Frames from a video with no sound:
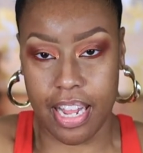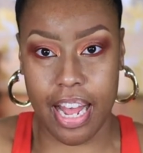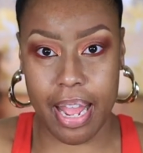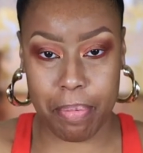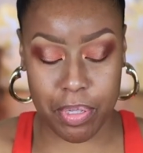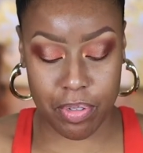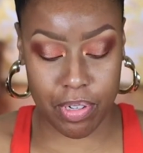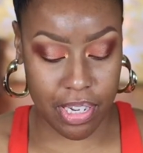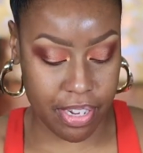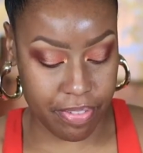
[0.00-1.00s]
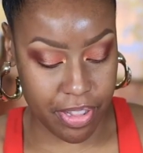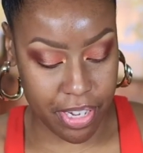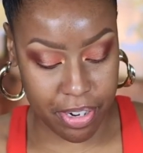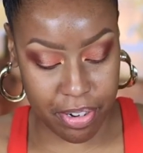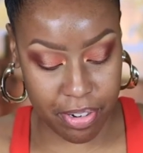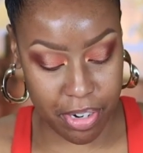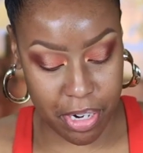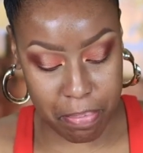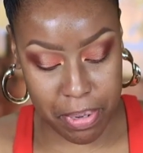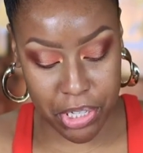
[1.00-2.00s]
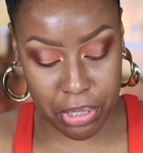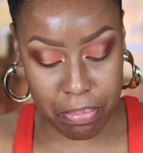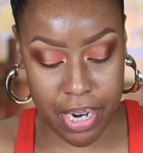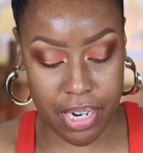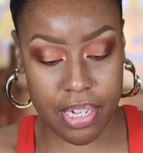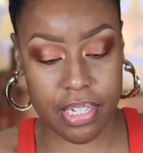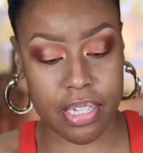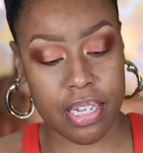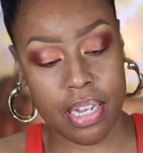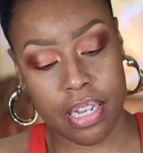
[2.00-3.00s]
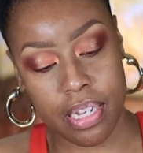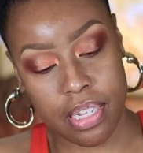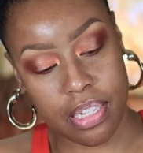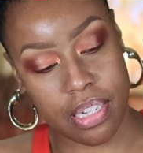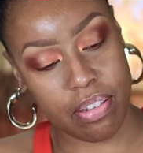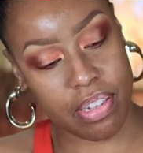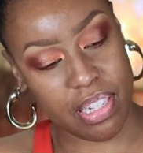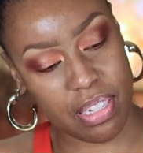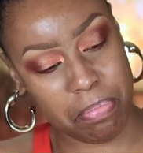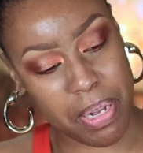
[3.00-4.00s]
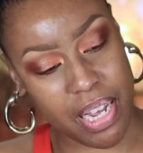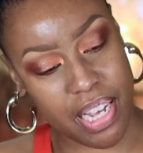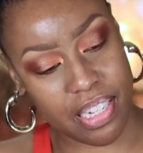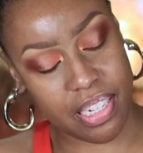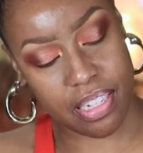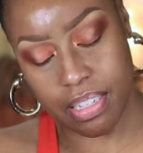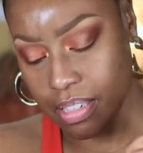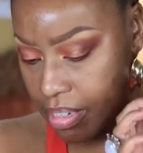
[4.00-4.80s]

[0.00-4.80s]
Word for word: I absolutely love their complexion products. So is this plastic?